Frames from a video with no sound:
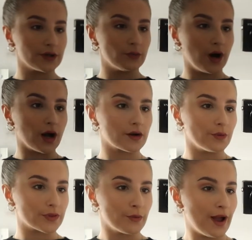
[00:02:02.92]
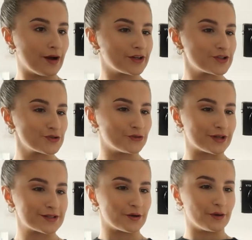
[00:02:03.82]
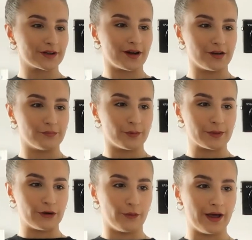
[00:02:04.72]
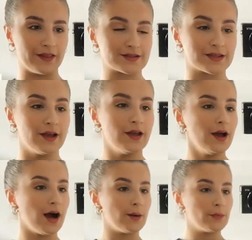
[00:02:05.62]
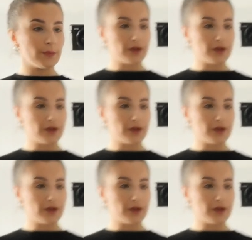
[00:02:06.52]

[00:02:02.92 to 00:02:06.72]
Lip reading: really work with wearing jewelry, so I'd kind of probably not wear this, but